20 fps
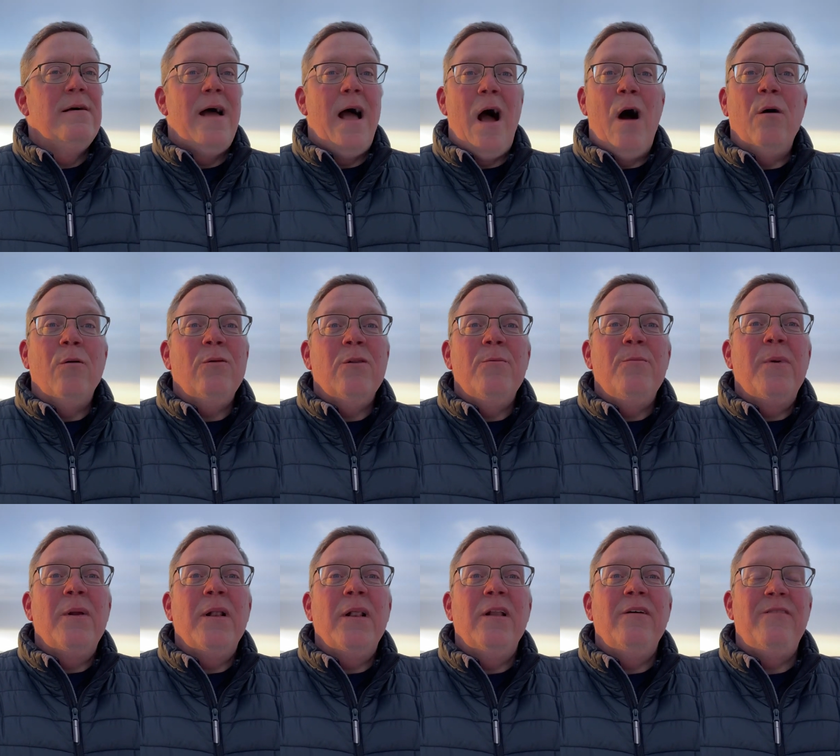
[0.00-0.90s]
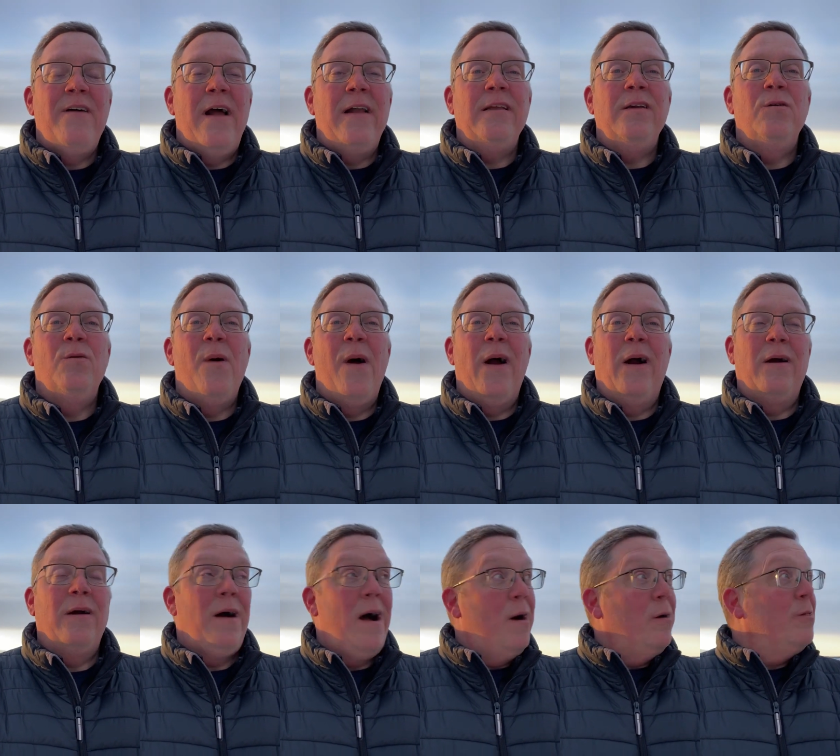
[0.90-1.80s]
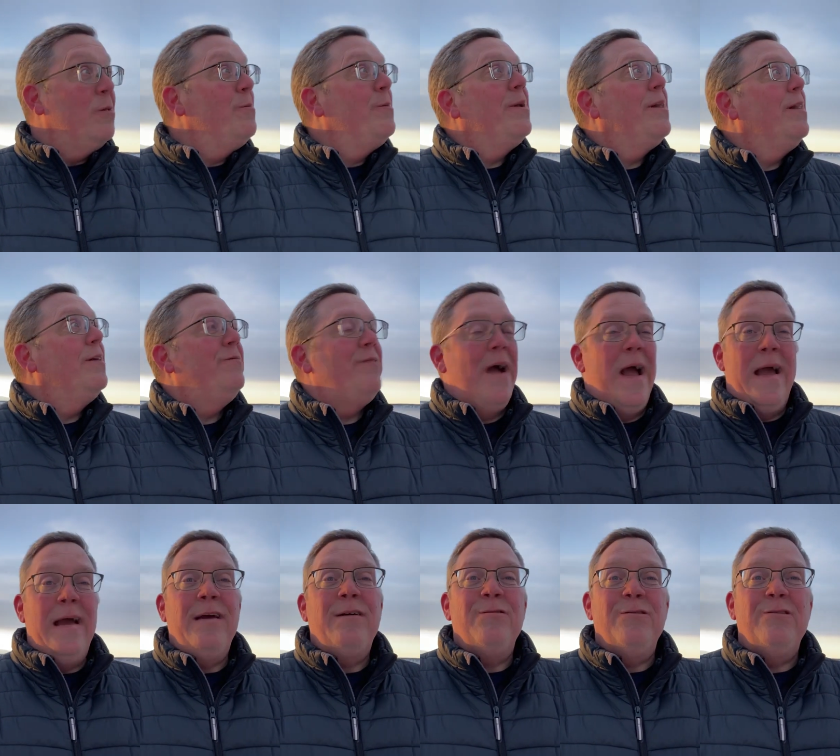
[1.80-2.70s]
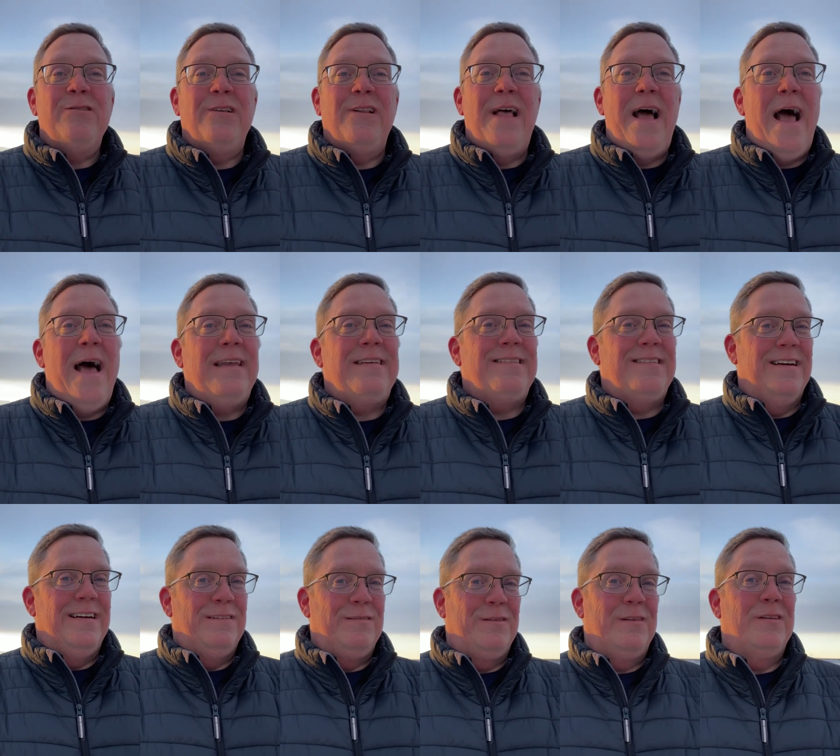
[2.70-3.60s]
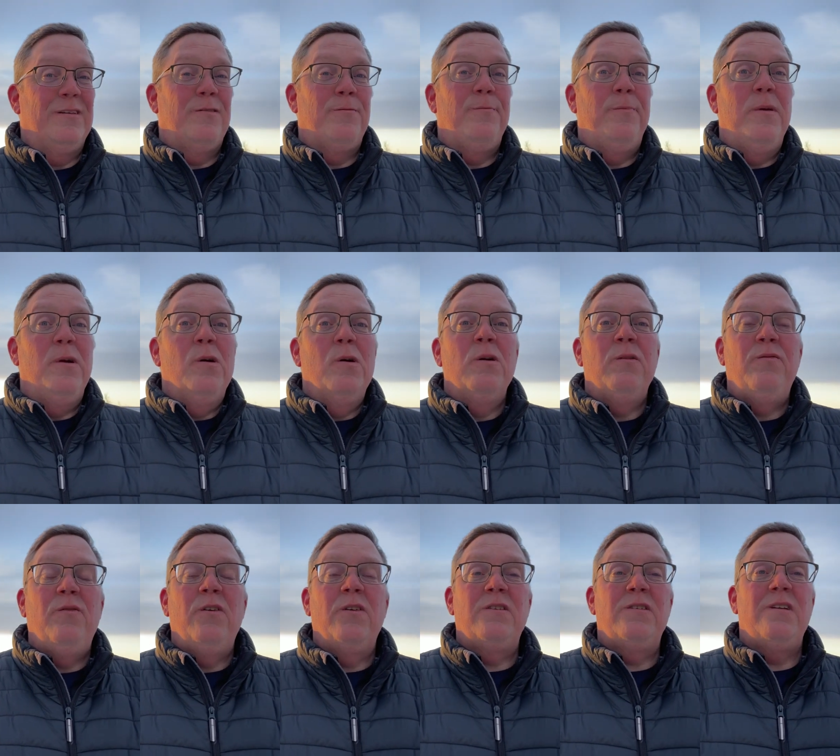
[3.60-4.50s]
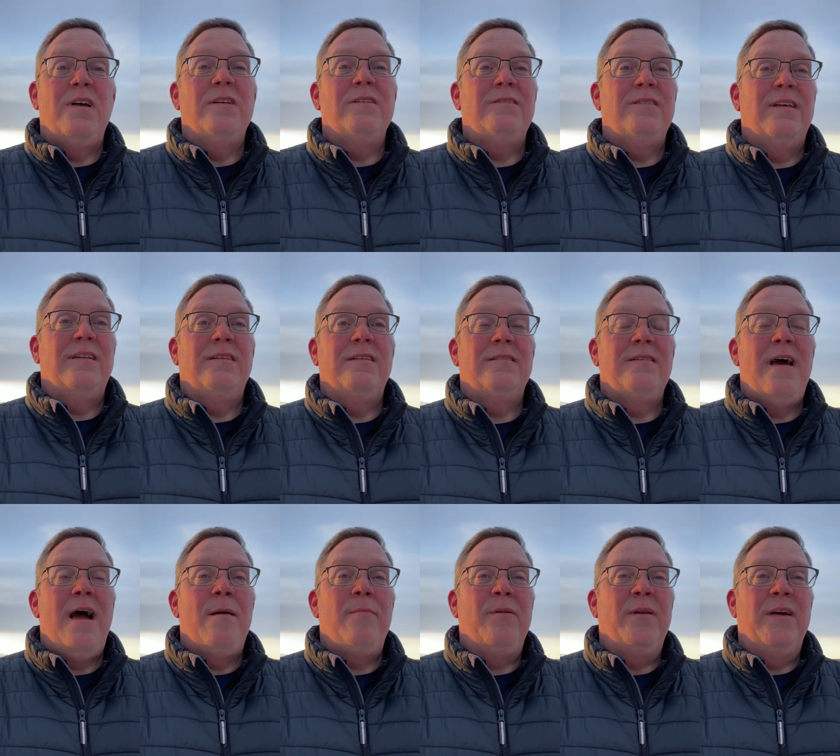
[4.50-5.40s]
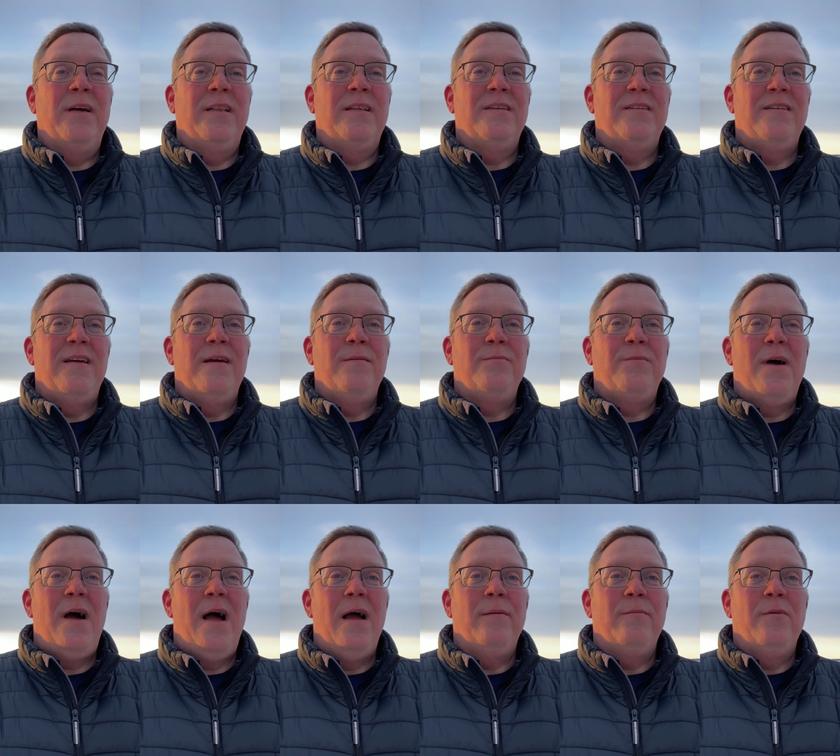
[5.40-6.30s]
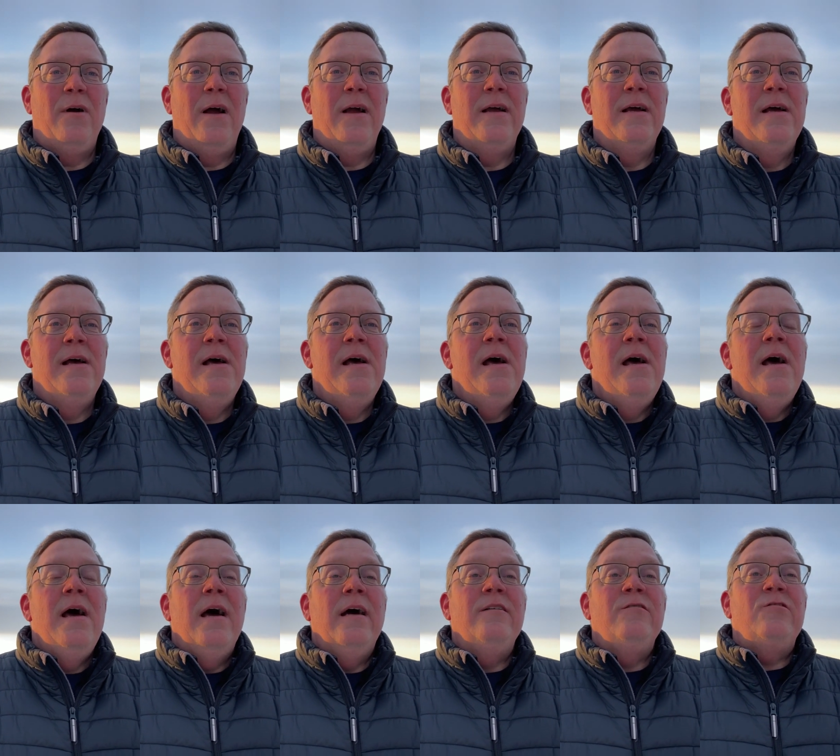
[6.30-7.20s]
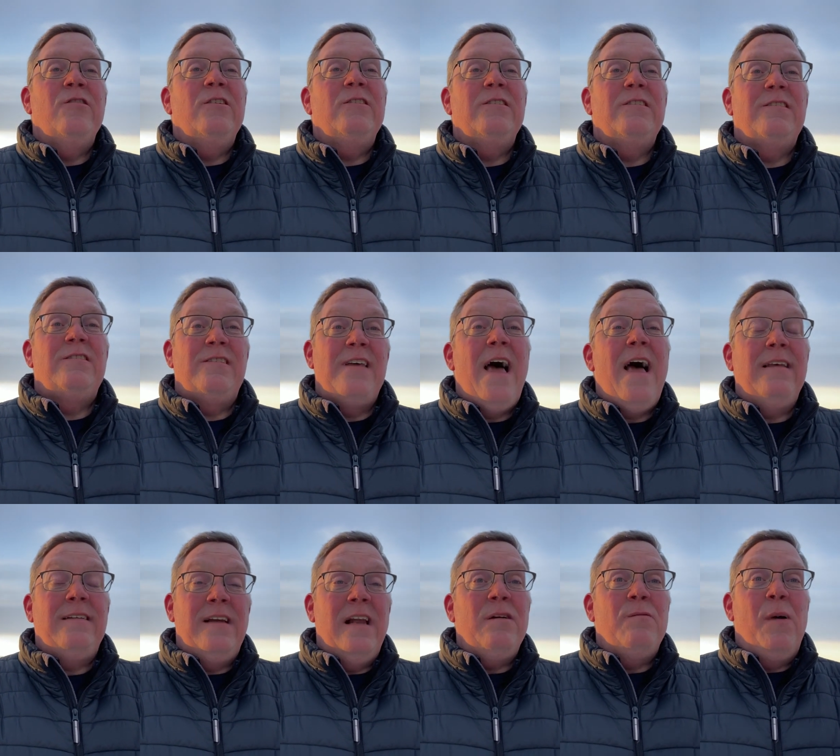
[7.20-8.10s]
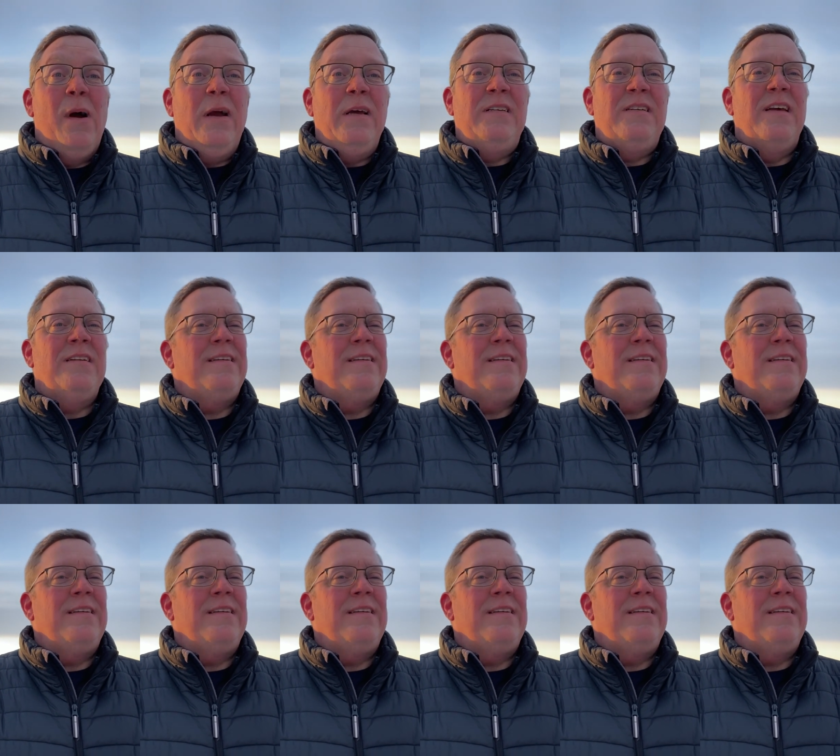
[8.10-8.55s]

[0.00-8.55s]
out in the middle of anywhere, out in the middle of Anchorage, Alaska, with this beautiful sunset that's happening at the same time, right? And Jesus says, anyway, he says,